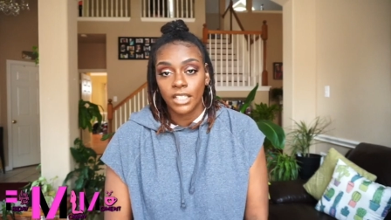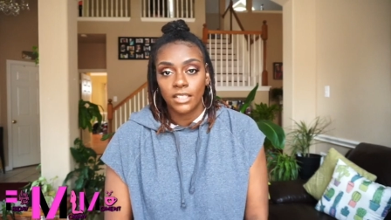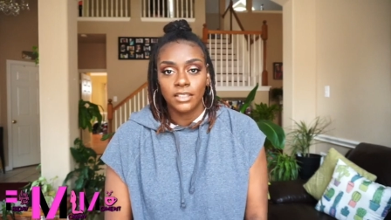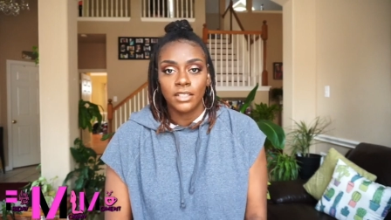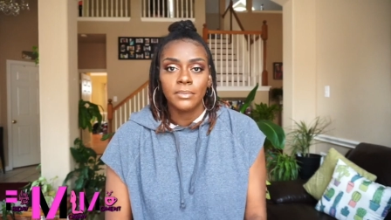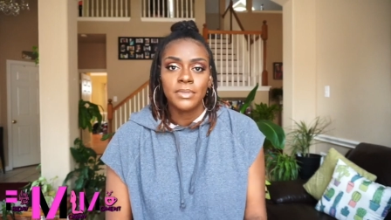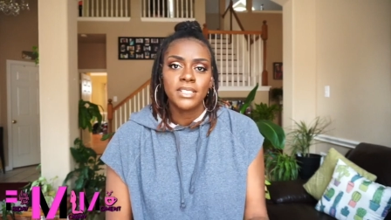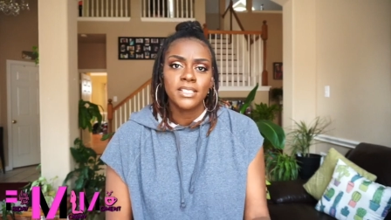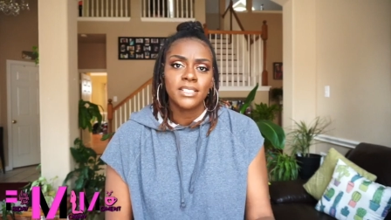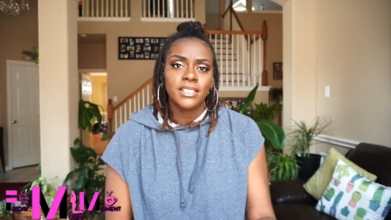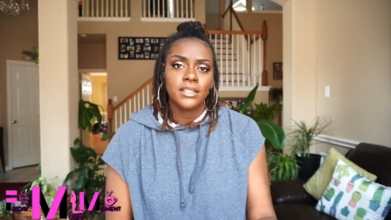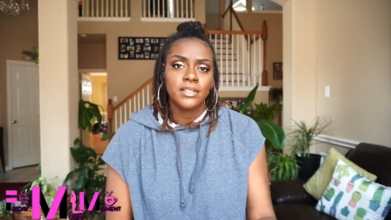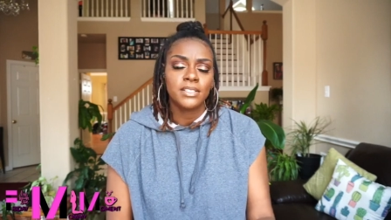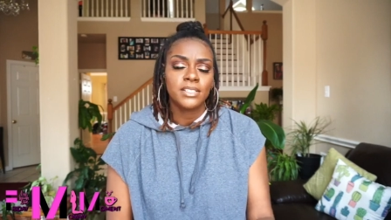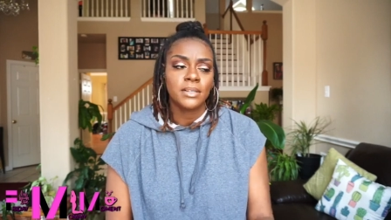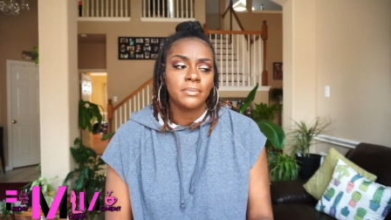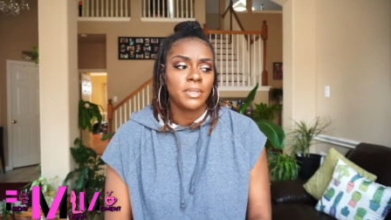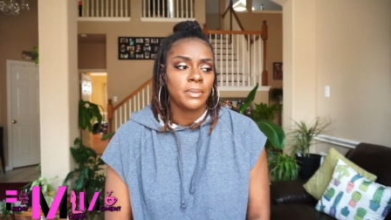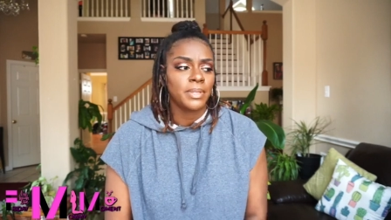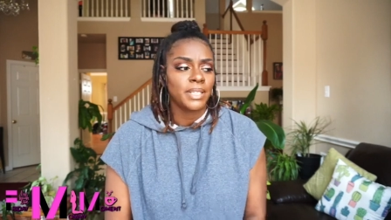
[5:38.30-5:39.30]
let me just tell you
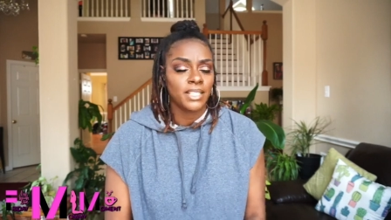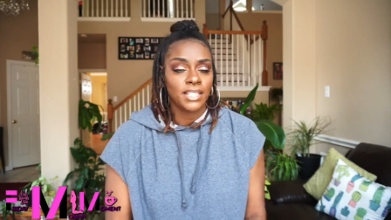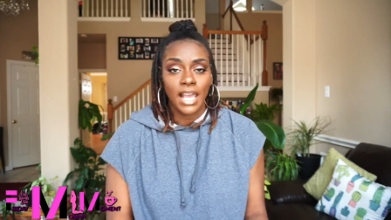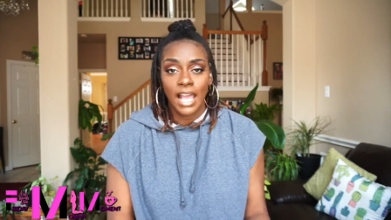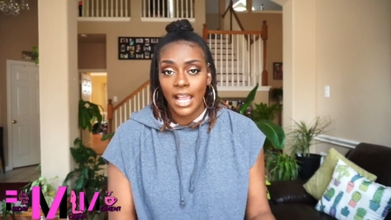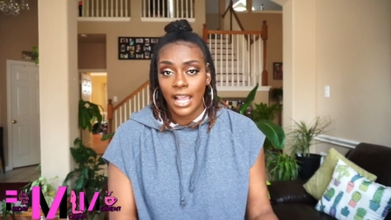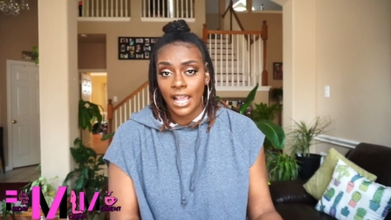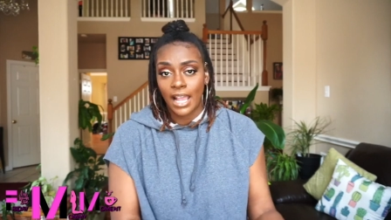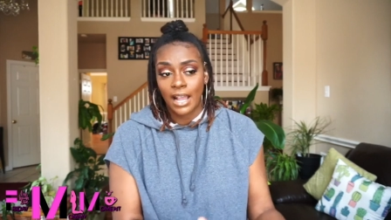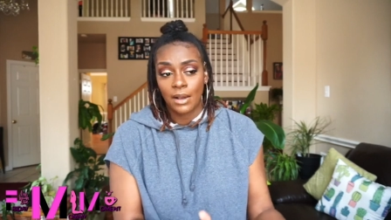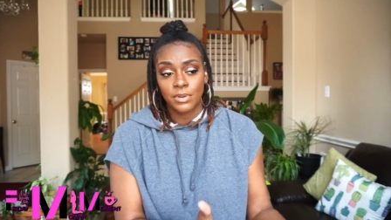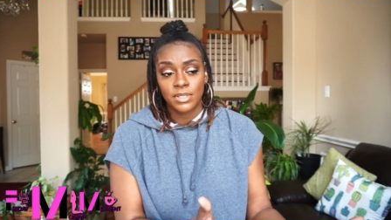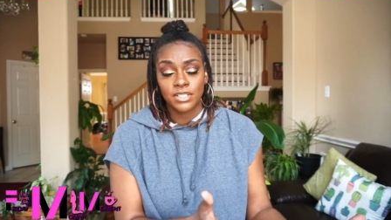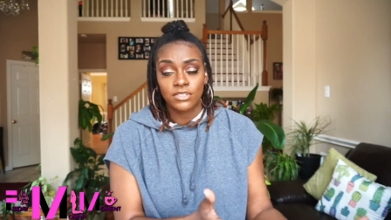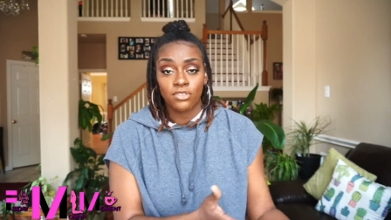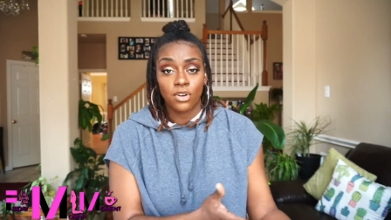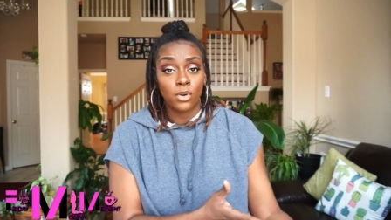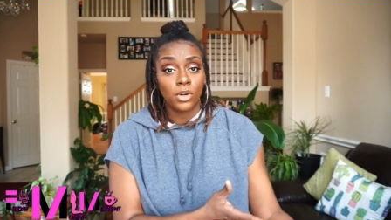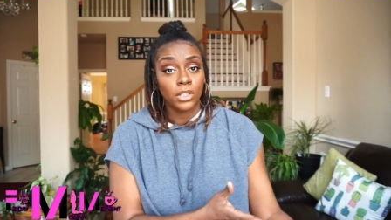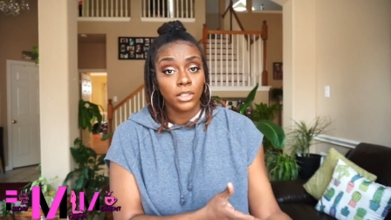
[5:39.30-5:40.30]
something because I, I was
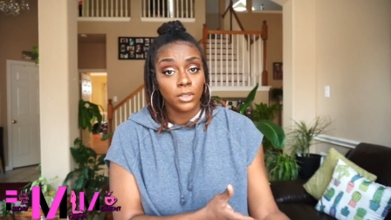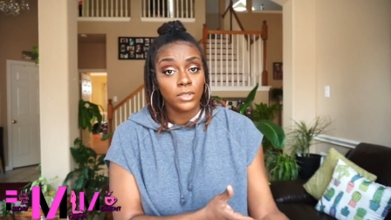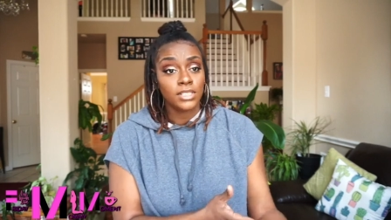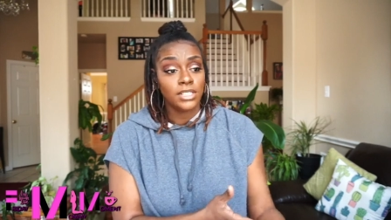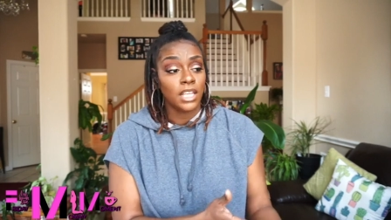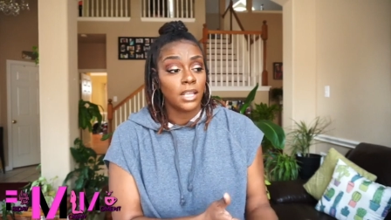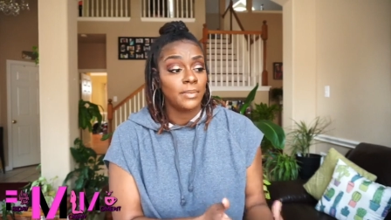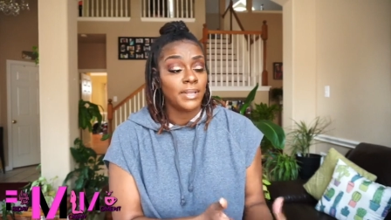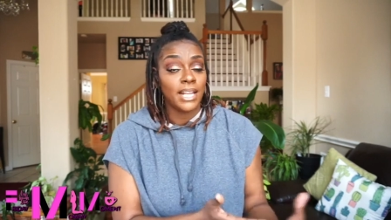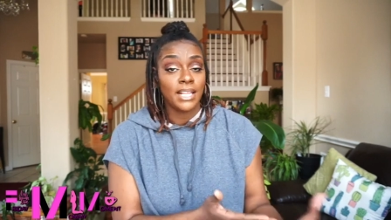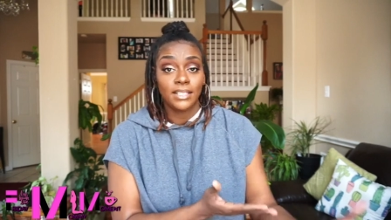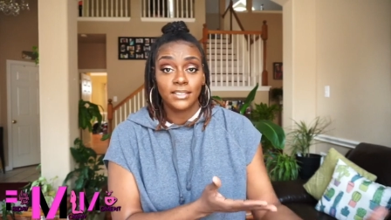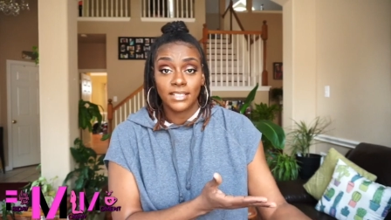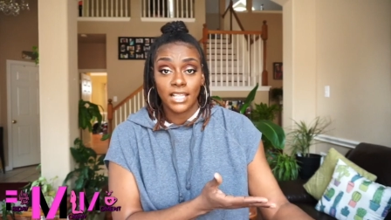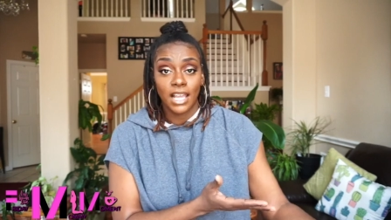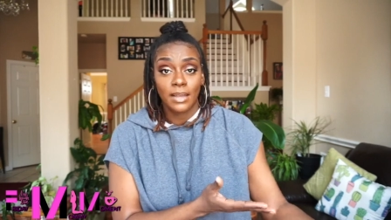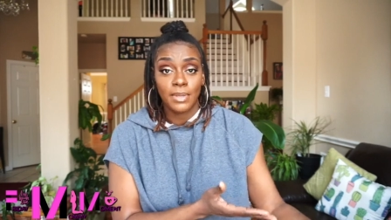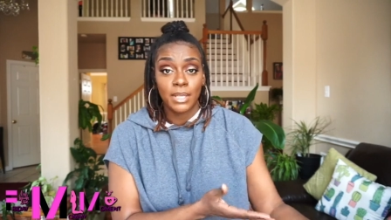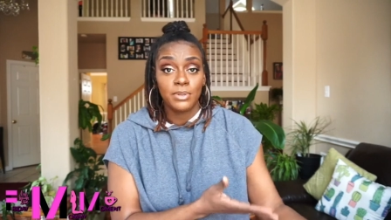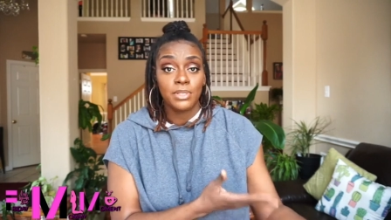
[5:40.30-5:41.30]
growing close to him and at the
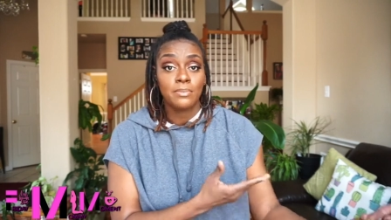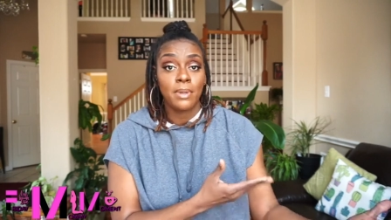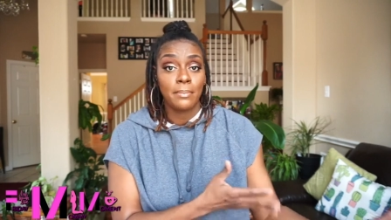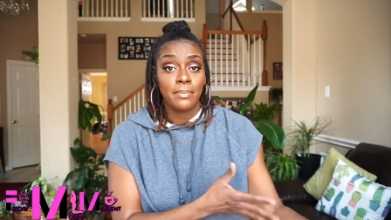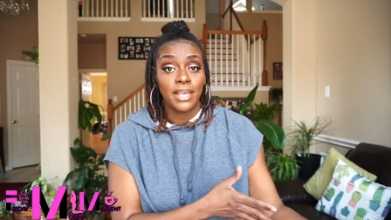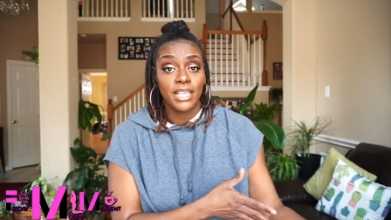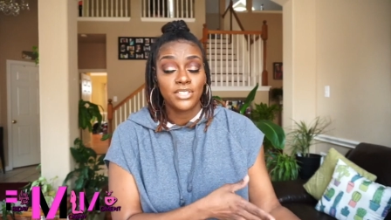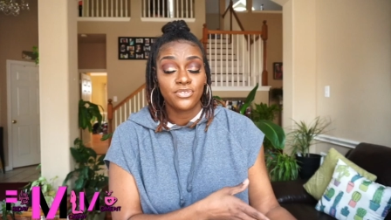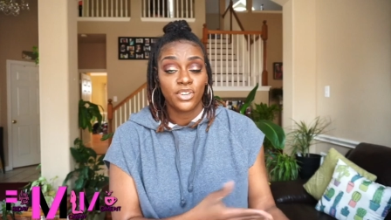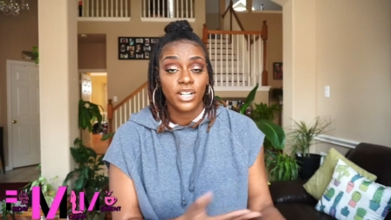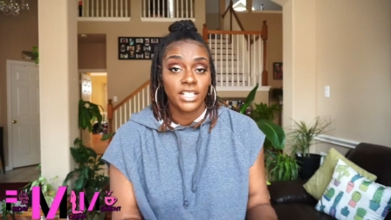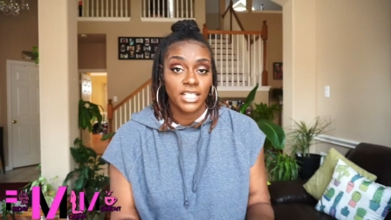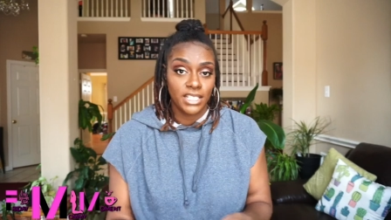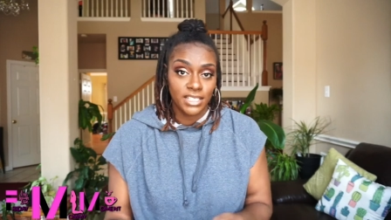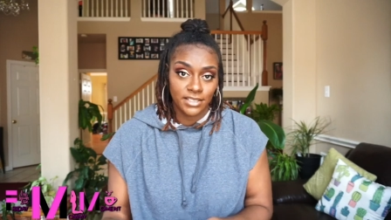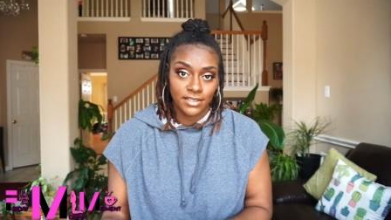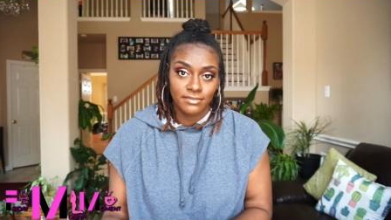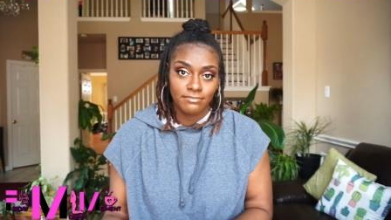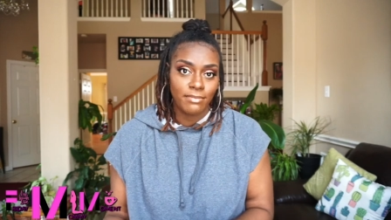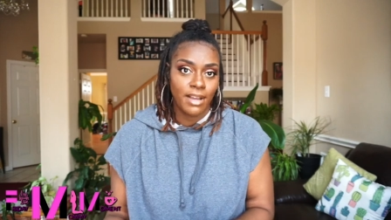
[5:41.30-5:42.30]
time he was my best friend.
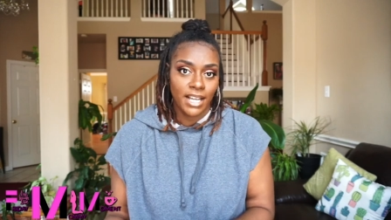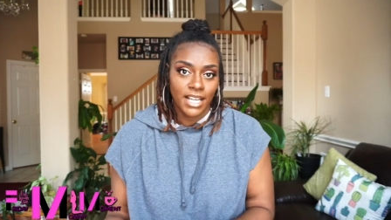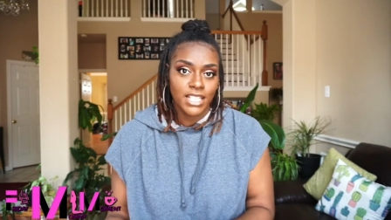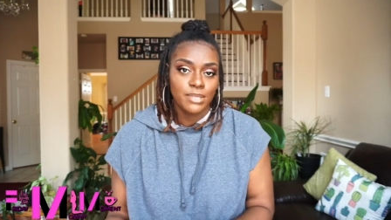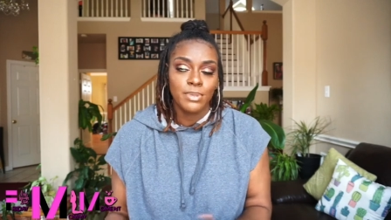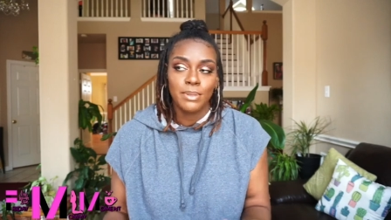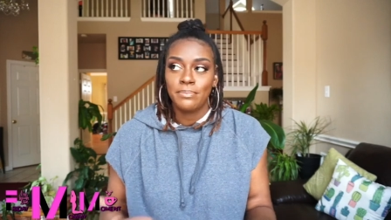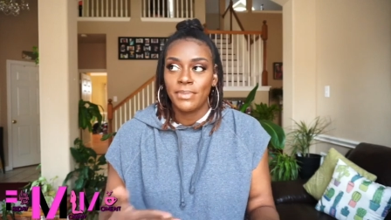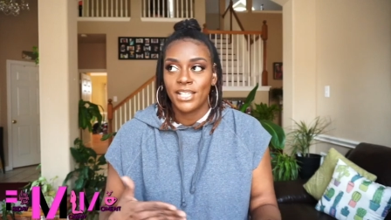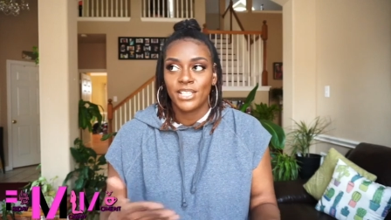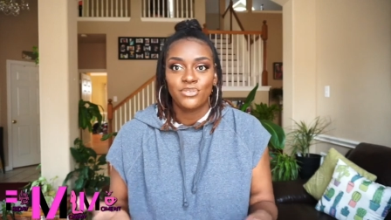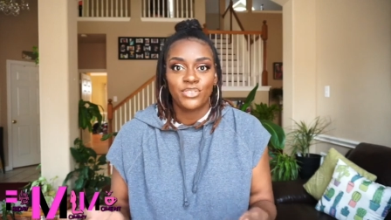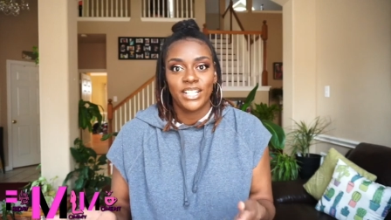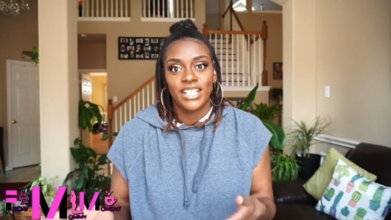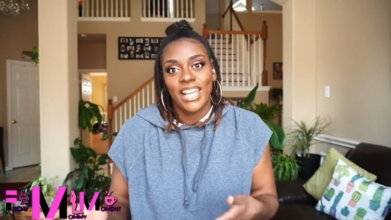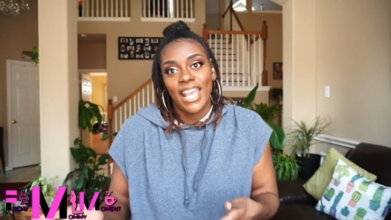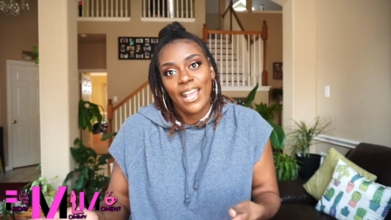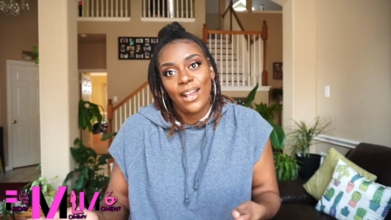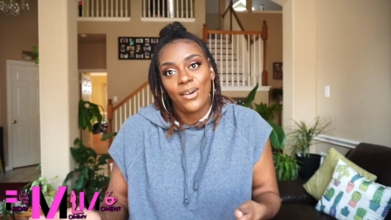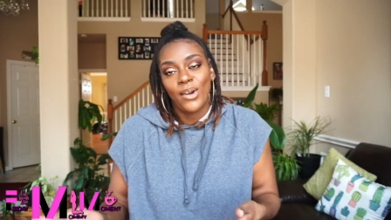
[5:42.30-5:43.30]
He's my husband best friend
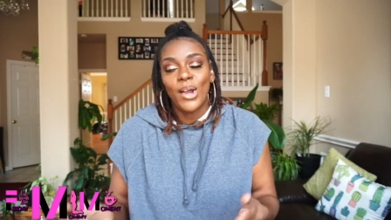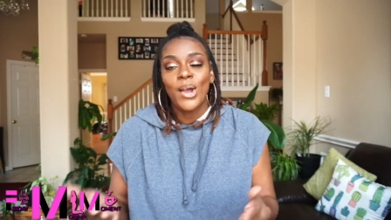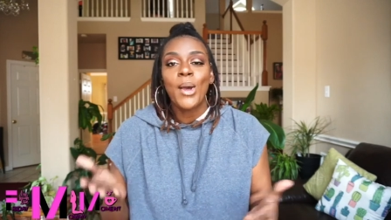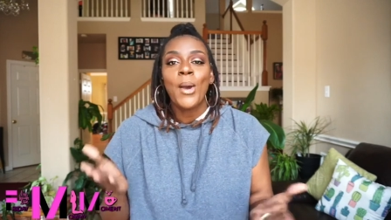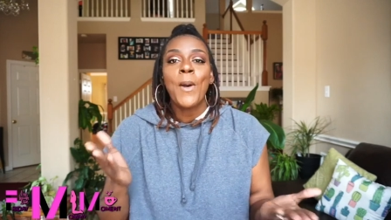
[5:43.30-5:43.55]
now.